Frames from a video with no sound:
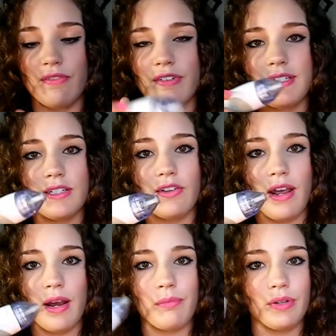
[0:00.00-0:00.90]
It fits in your
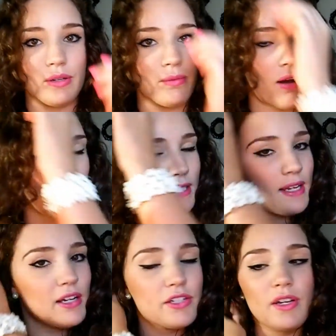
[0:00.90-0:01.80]
hand pretty well. It's
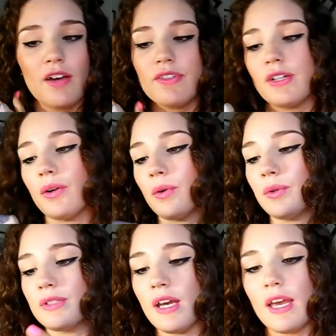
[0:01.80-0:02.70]
not too heavy to
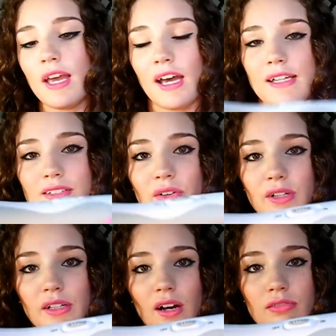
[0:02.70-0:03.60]
hold. It has the
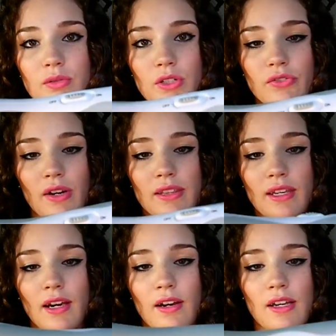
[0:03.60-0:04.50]
on and off switch right
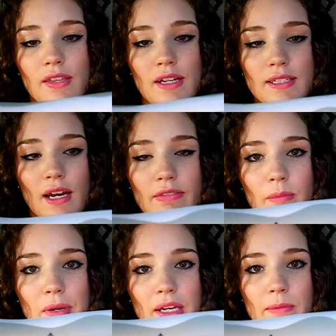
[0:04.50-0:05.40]
there, and then it's got
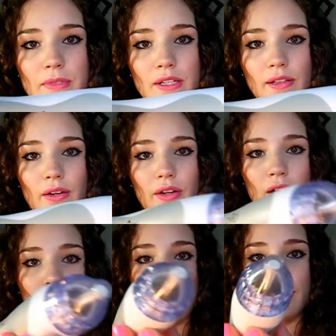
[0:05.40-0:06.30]
the PMD
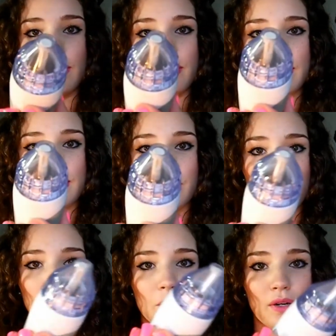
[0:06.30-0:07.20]
logo, and then this is
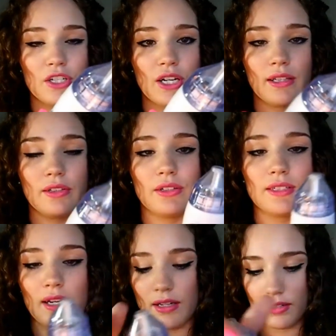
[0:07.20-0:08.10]
what the brush head
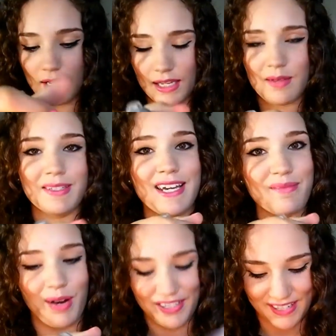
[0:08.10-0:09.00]
looks like. I keep
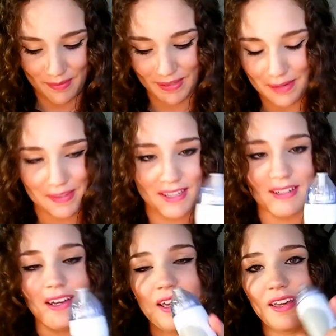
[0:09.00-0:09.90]
saying brush head, but I
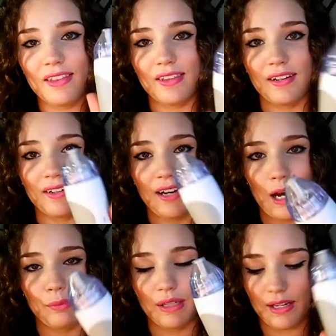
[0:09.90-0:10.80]
mean the
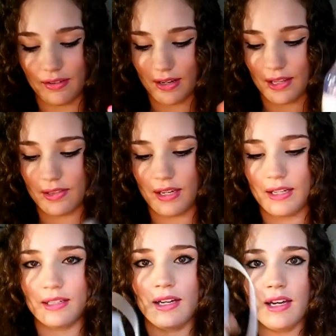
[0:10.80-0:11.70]
applicator head
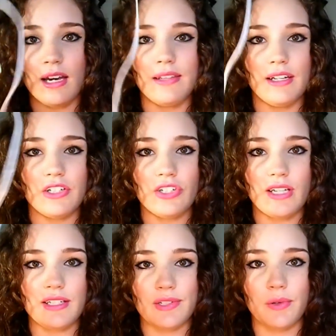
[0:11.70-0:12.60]
thing. And then it just
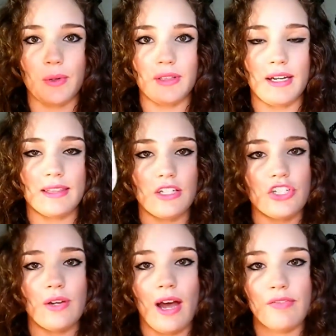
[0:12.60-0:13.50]
has a cord like
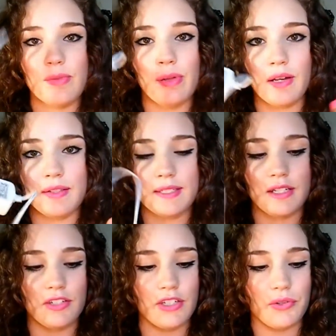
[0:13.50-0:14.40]
this. You have to plug this
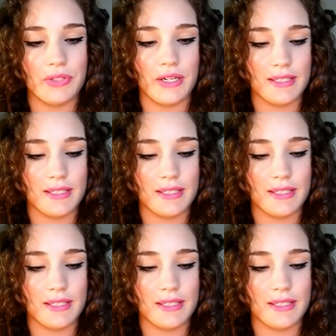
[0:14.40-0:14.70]
in to use it.